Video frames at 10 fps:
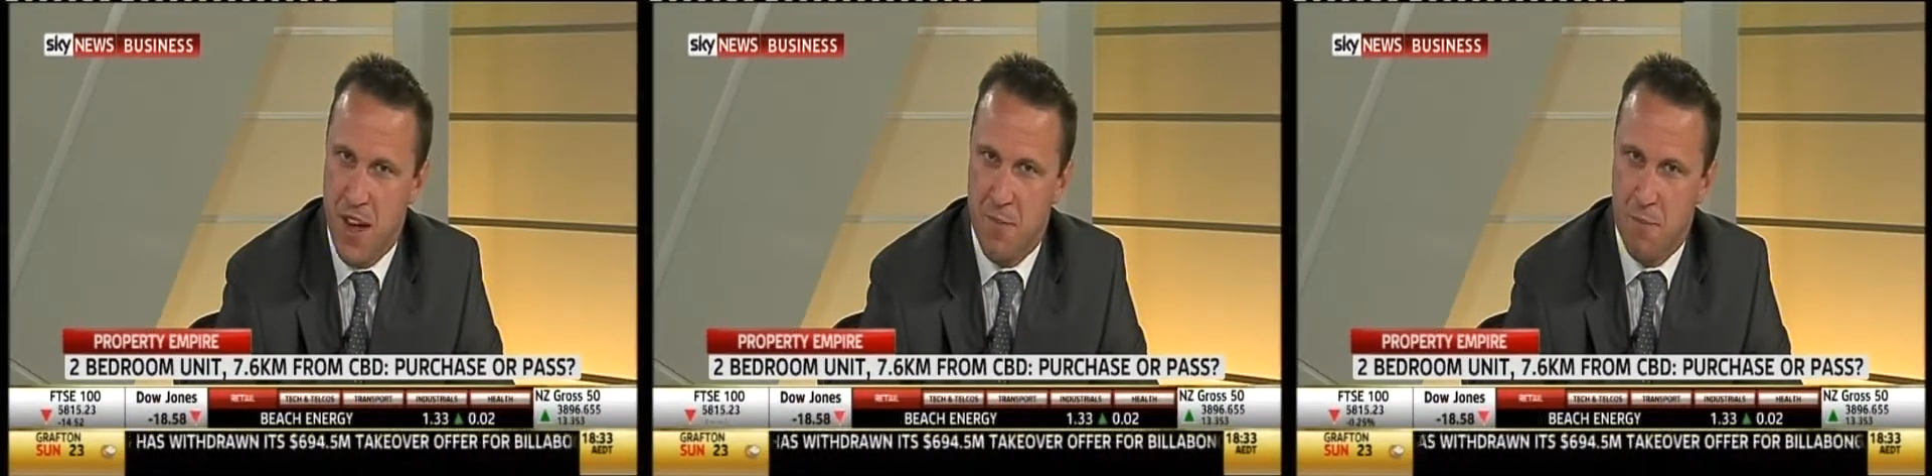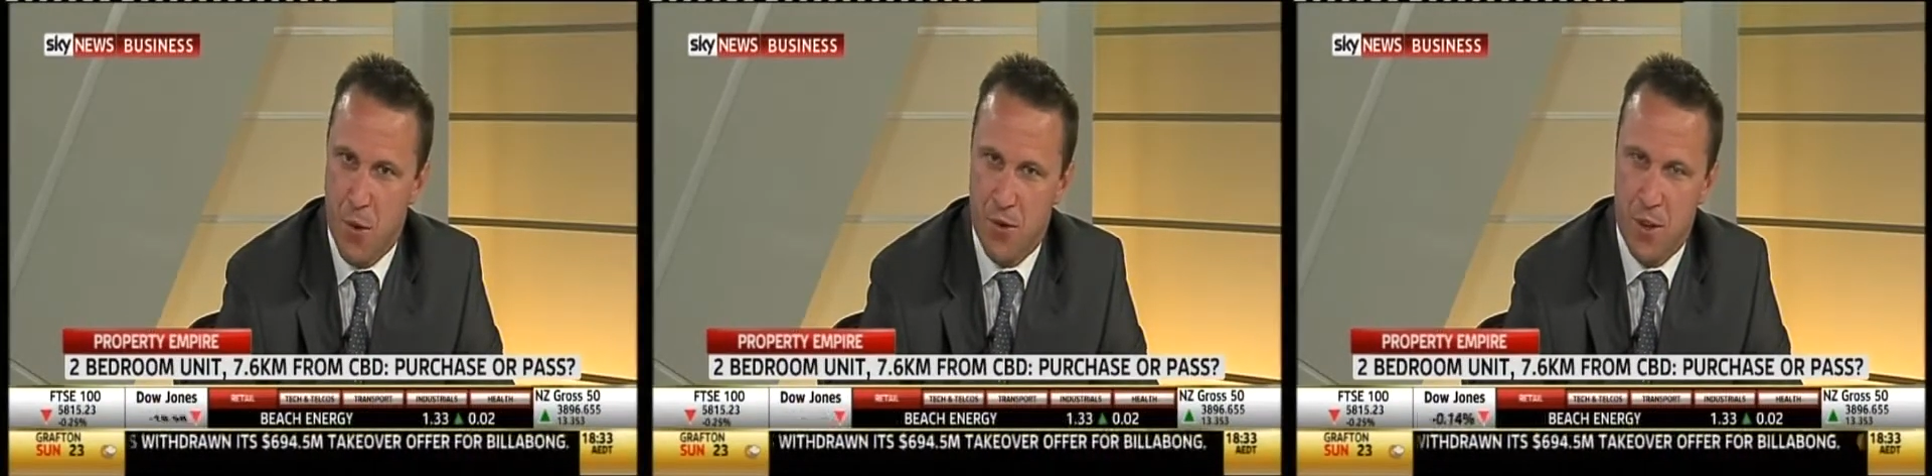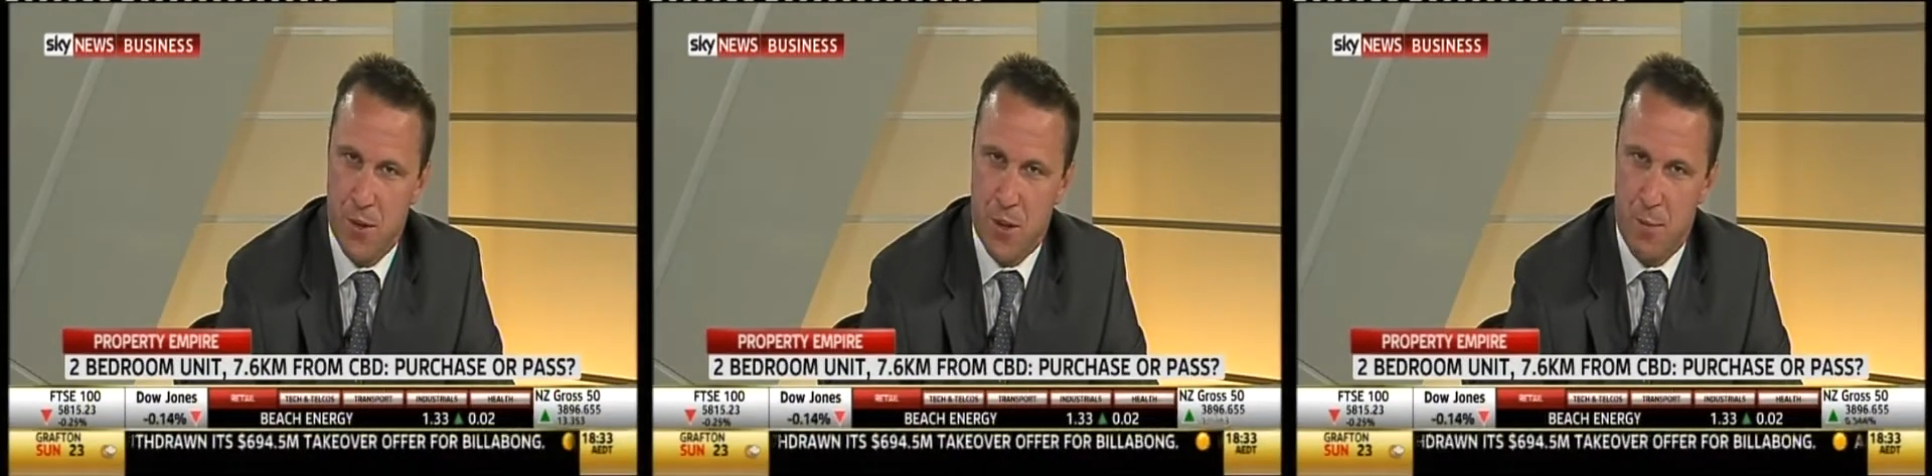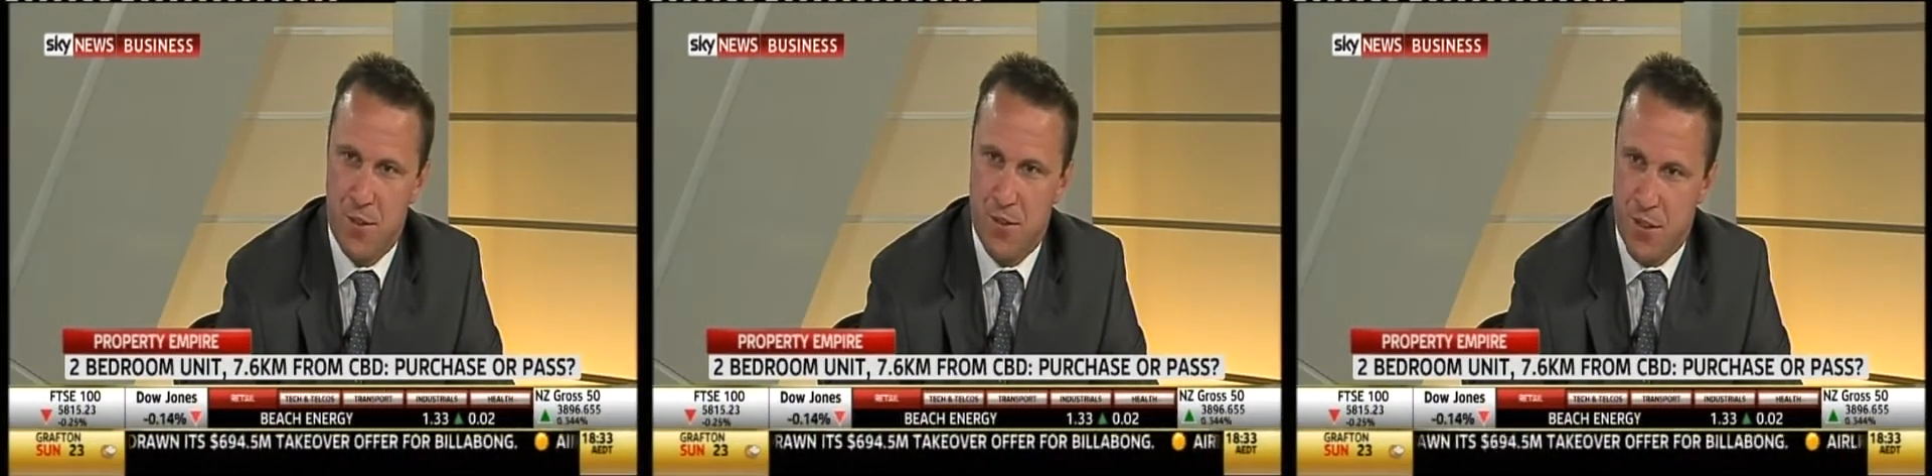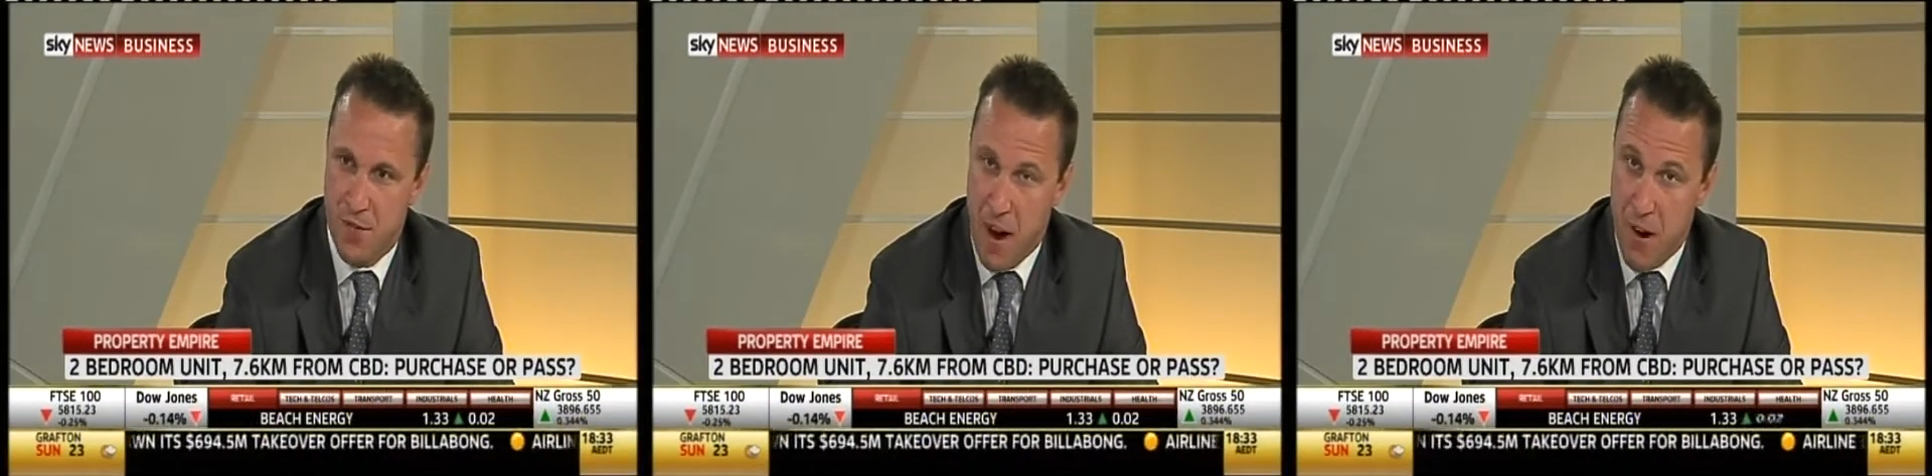and also look at options
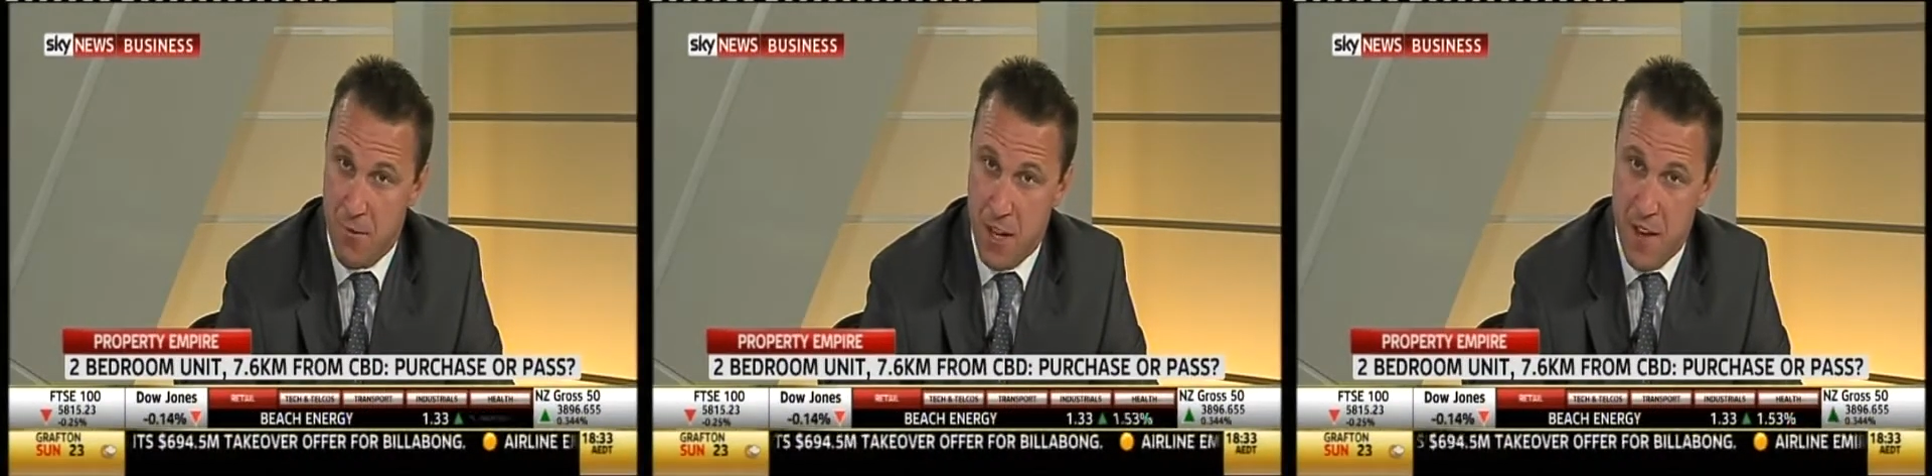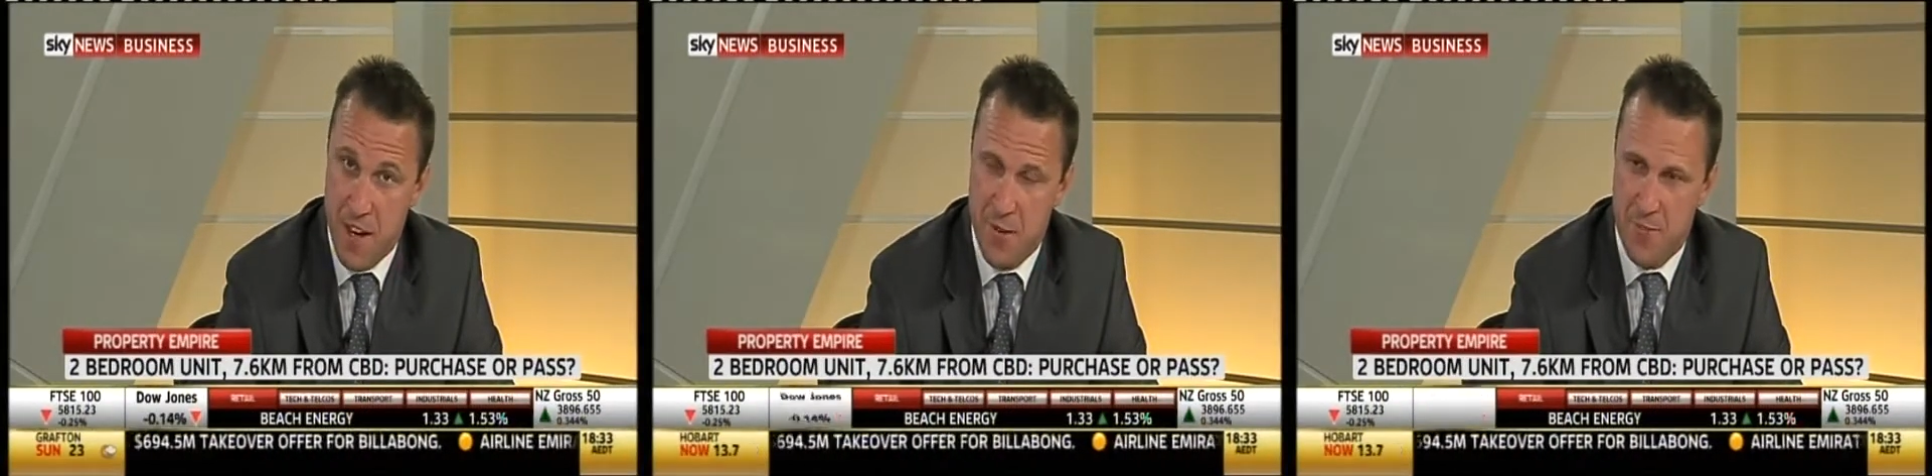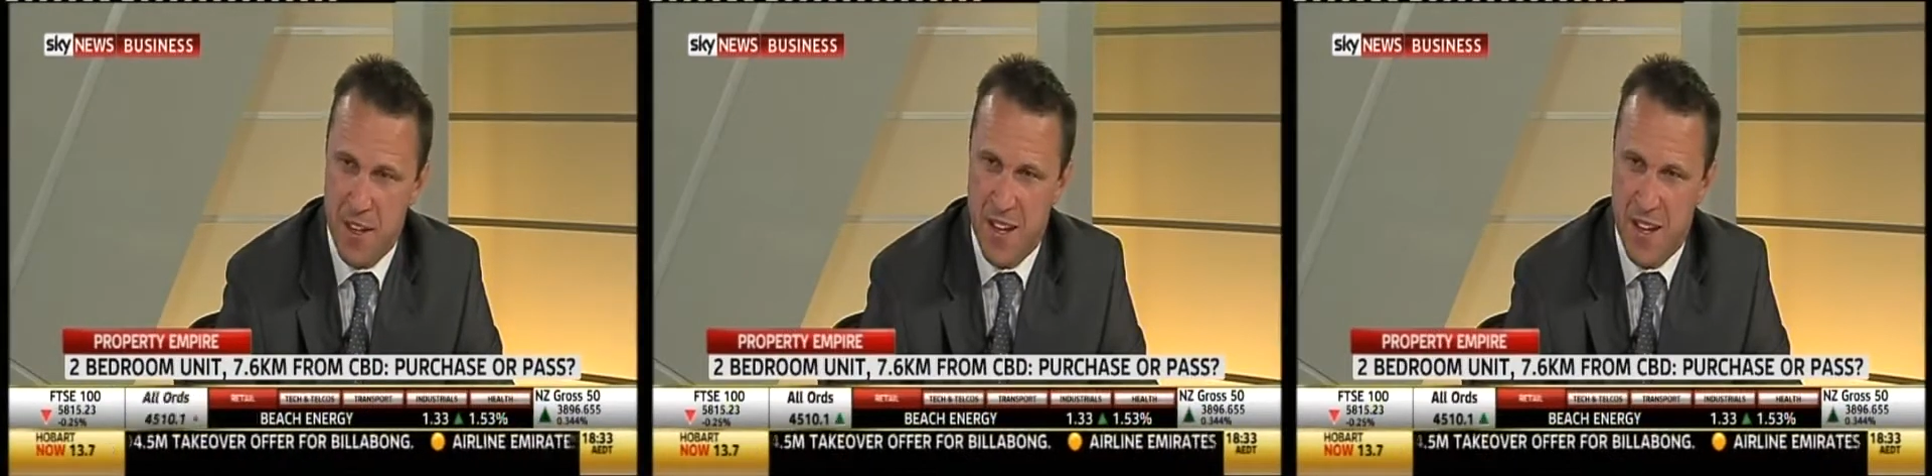as far as renovating it.